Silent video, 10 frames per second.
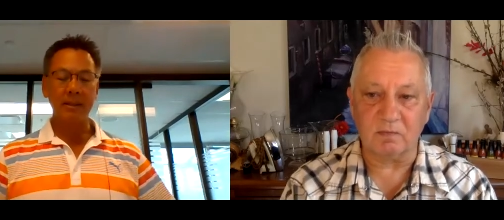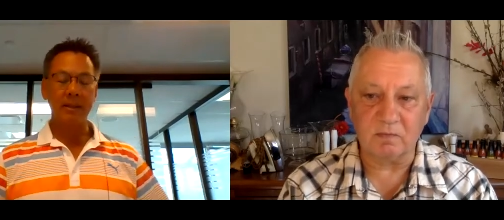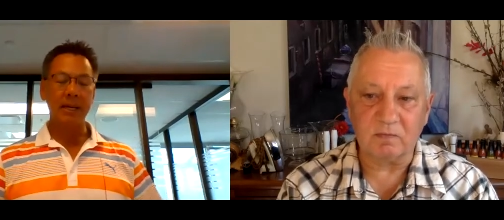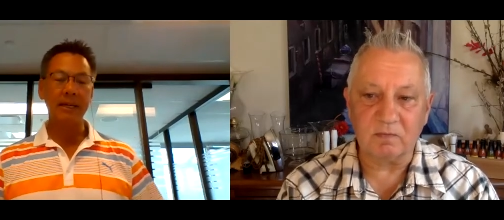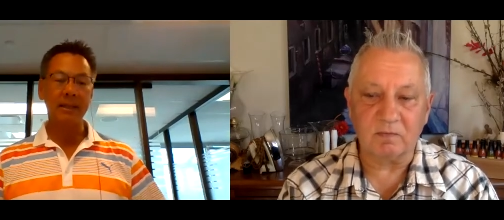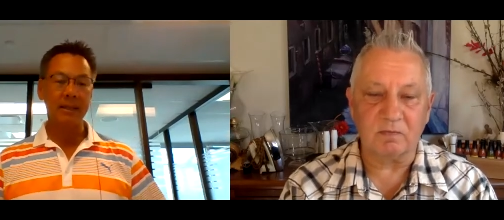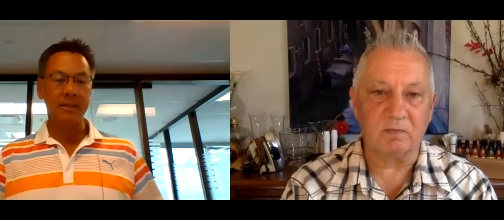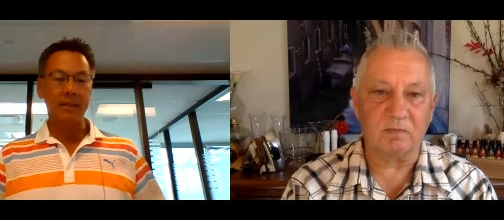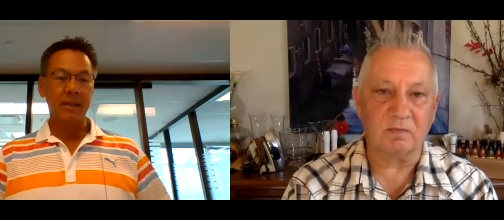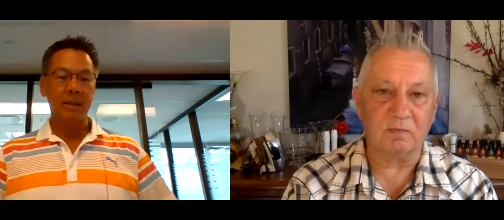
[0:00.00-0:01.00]
Speaker 1: the
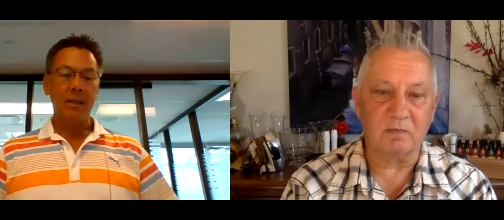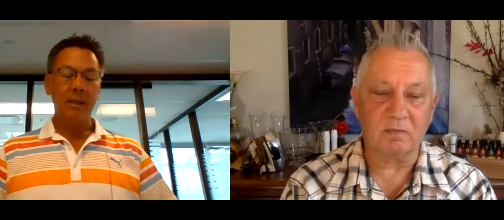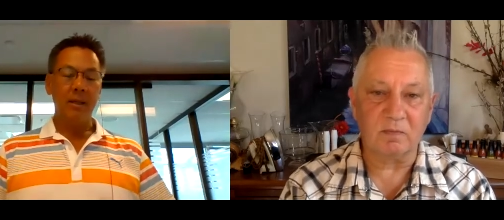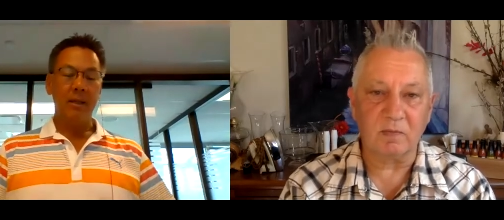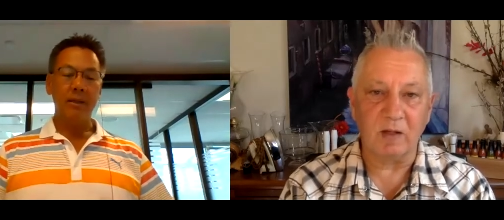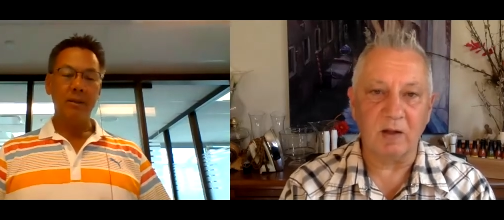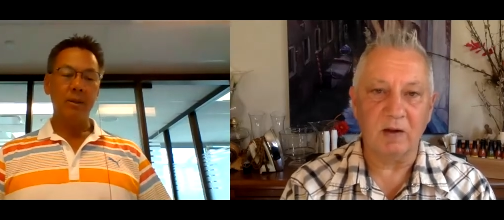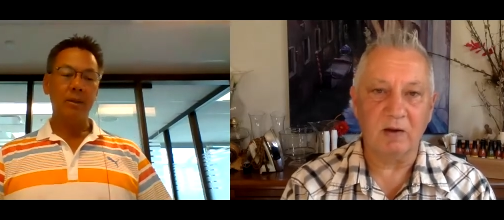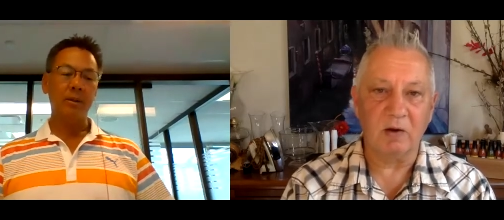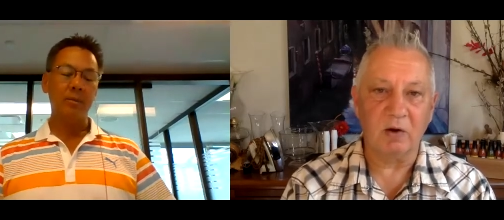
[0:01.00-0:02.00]
80s, uh,
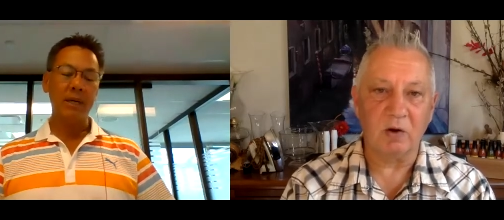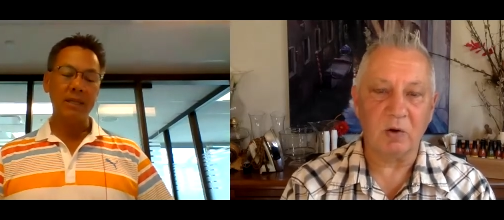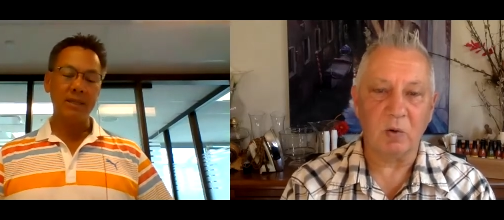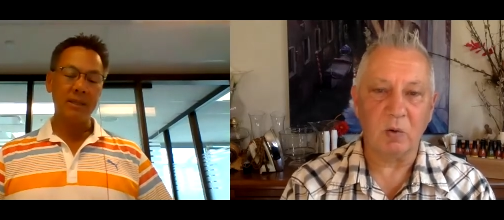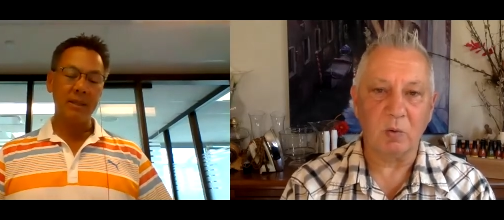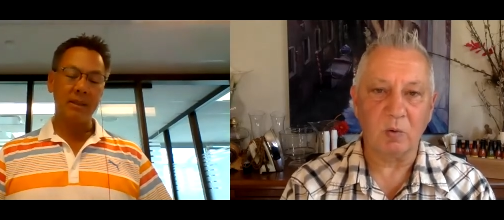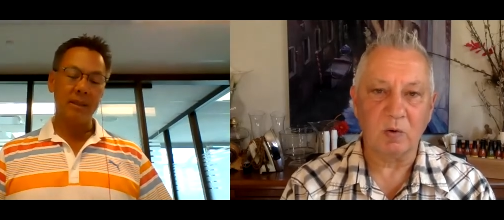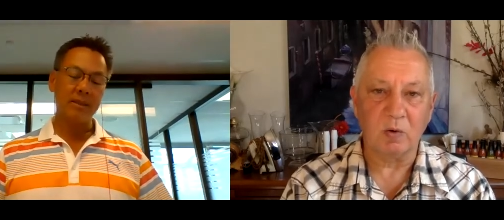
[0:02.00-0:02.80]
you, you, might see a, a